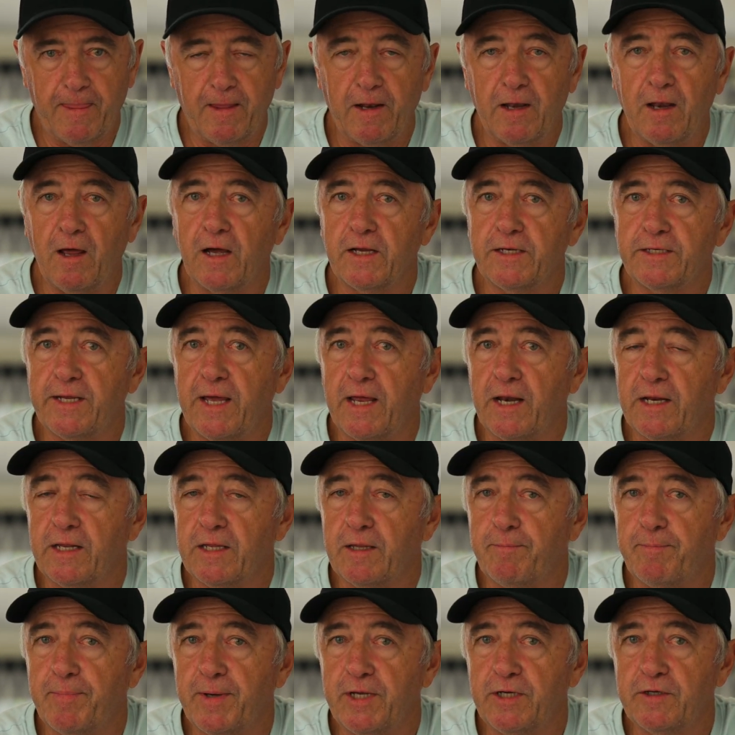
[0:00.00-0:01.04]
like down at the
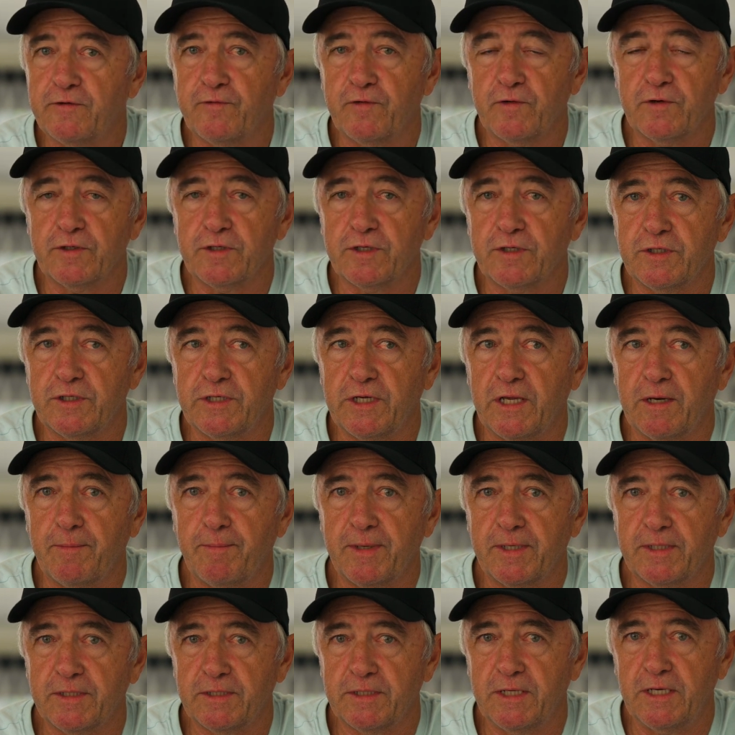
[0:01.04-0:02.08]
beach, for instance. You get a
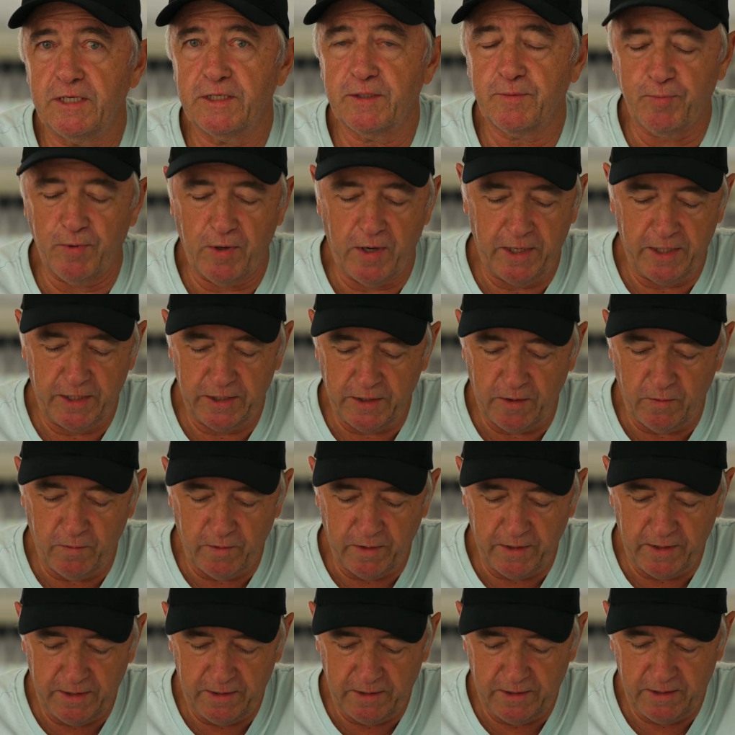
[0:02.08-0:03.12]
bit of sea spray. You don't
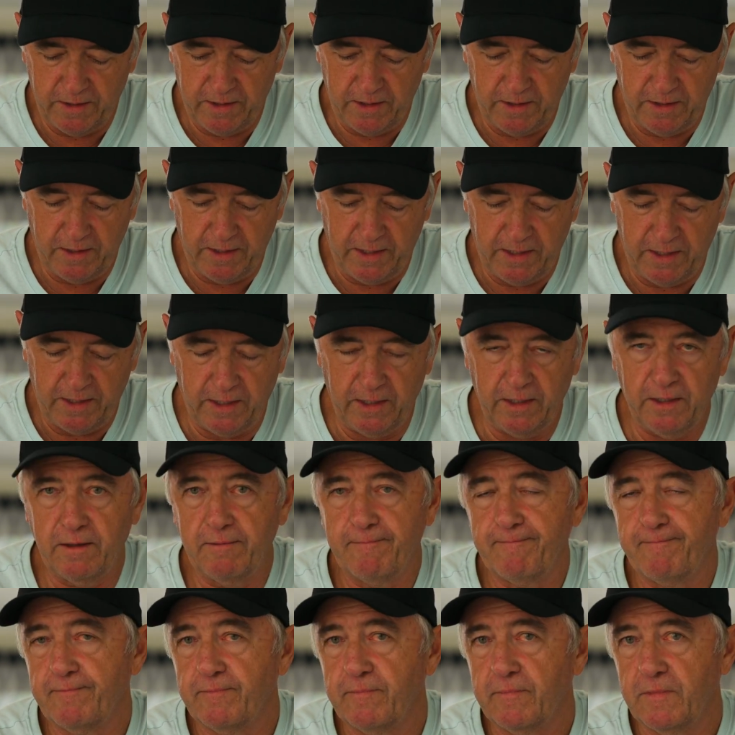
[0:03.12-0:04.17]
want any
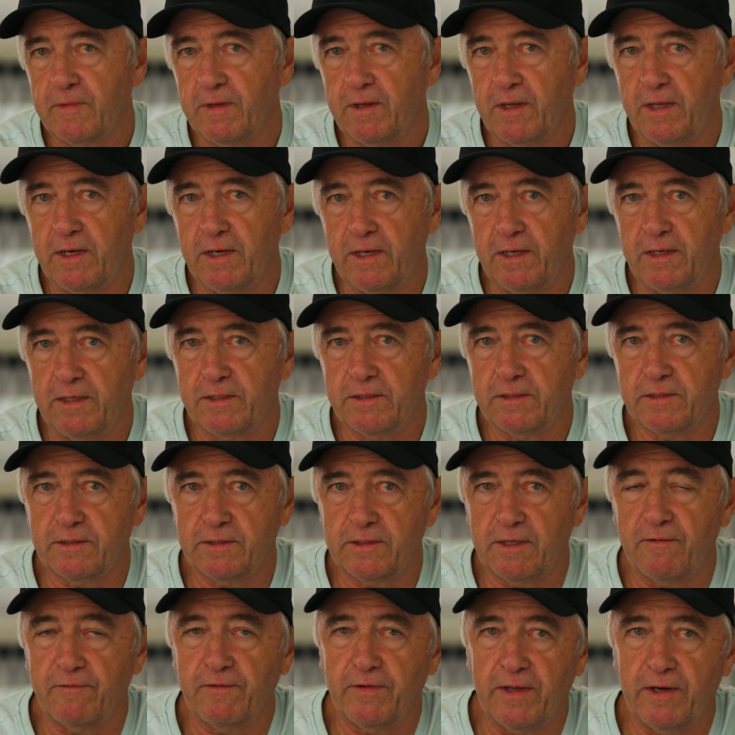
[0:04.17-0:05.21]

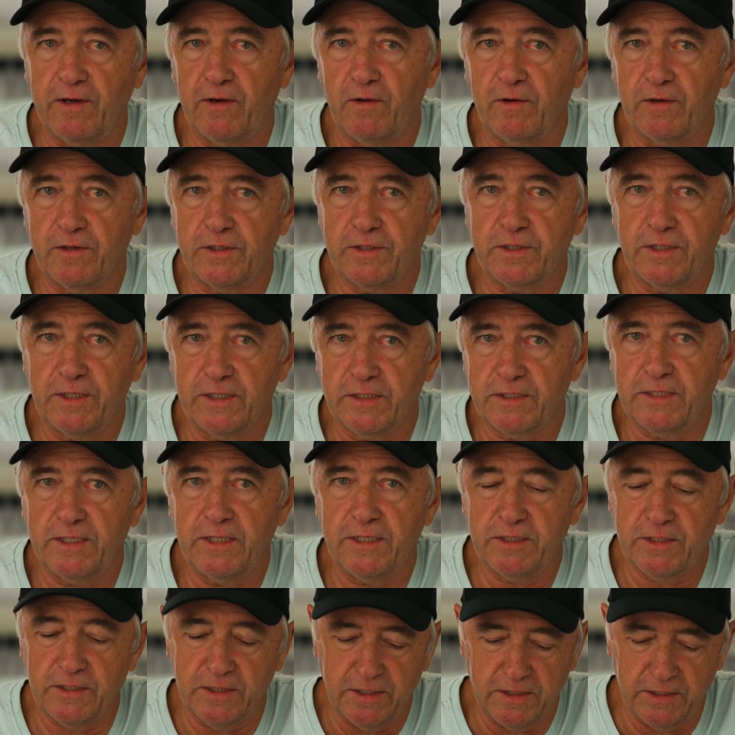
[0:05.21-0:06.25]
stuff getting onto your
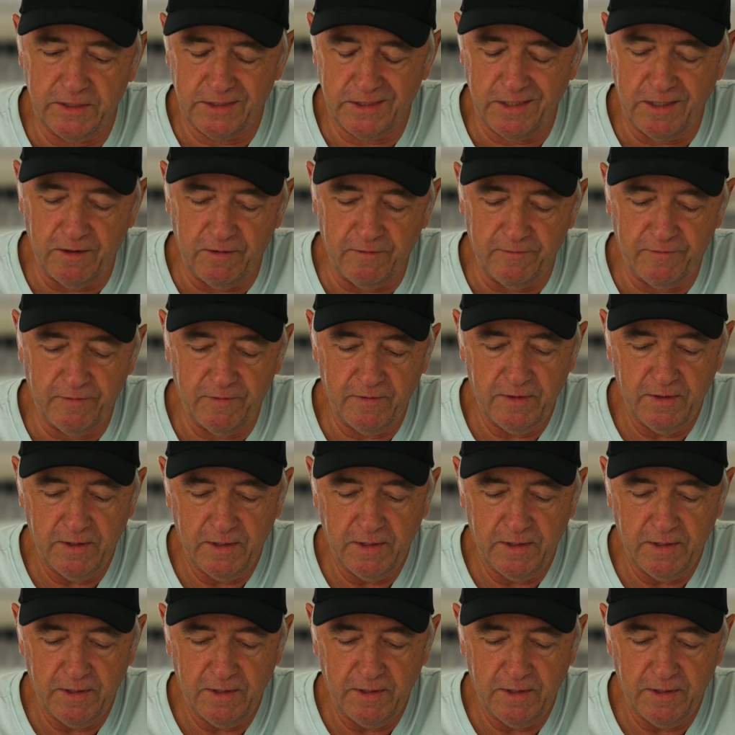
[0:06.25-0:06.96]
sensor itself.